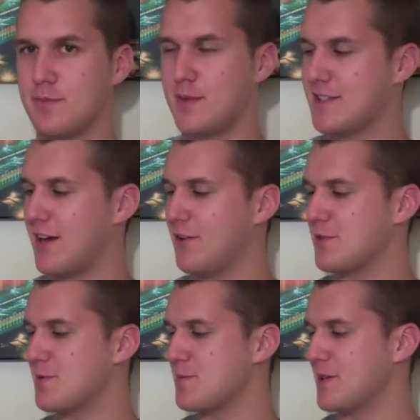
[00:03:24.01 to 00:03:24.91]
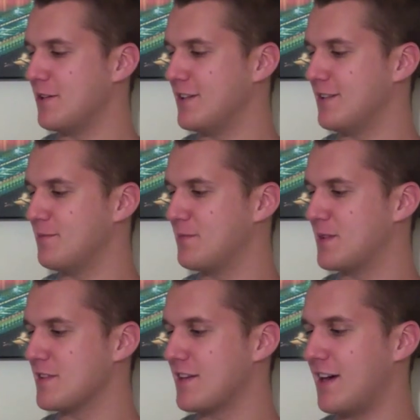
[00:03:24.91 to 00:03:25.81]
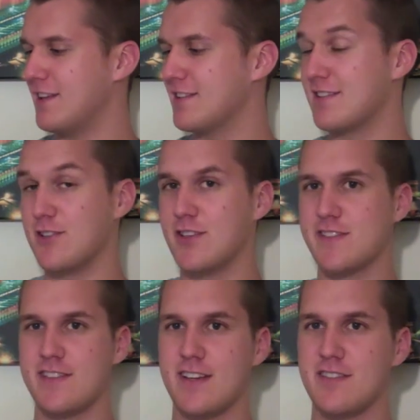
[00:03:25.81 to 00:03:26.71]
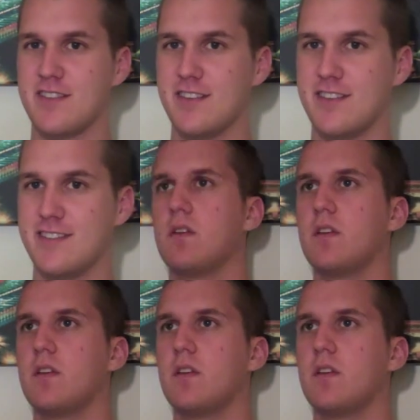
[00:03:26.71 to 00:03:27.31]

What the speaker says: My tolerance must be going up, because this still doesn't taste good.